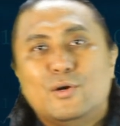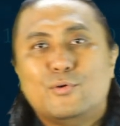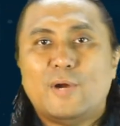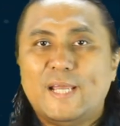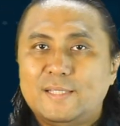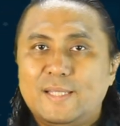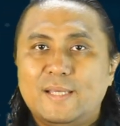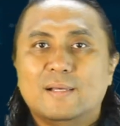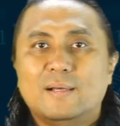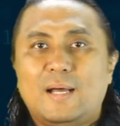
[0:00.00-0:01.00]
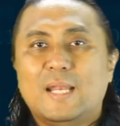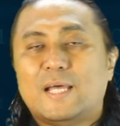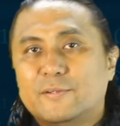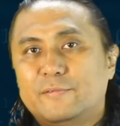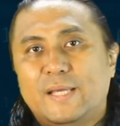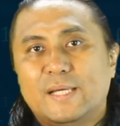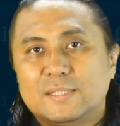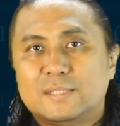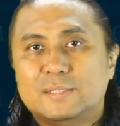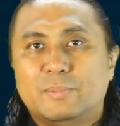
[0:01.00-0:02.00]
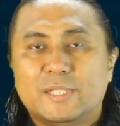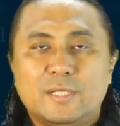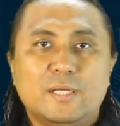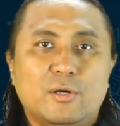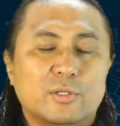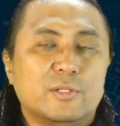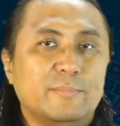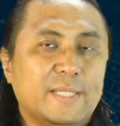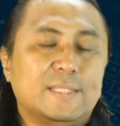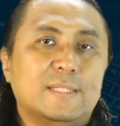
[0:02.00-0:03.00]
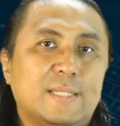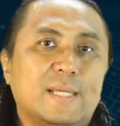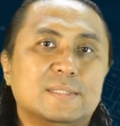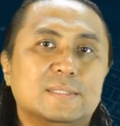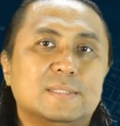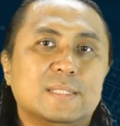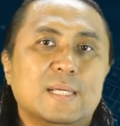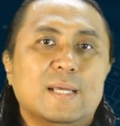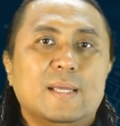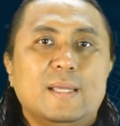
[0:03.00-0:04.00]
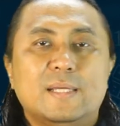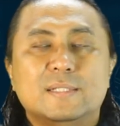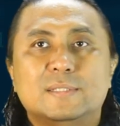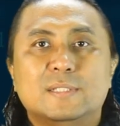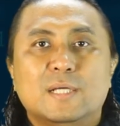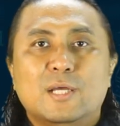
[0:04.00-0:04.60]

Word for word: writing a lot of tests, particularly automated tests, is